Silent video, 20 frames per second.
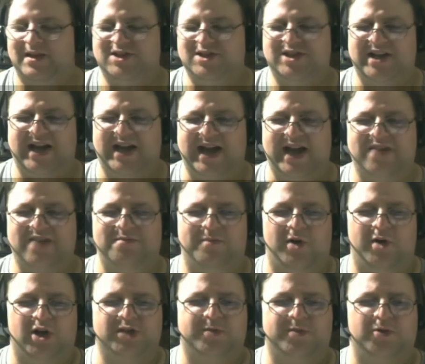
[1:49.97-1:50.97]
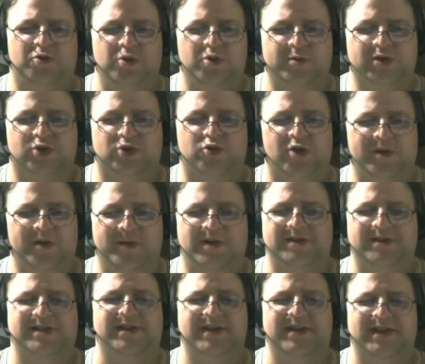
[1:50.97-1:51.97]
Because you gotta have multiple groups of
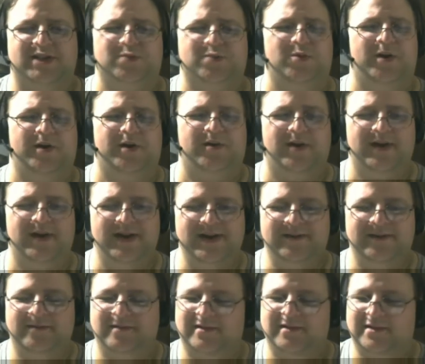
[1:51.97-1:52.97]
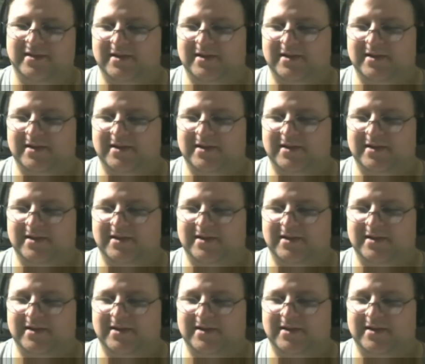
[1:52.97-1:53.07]
criminals in this one, right?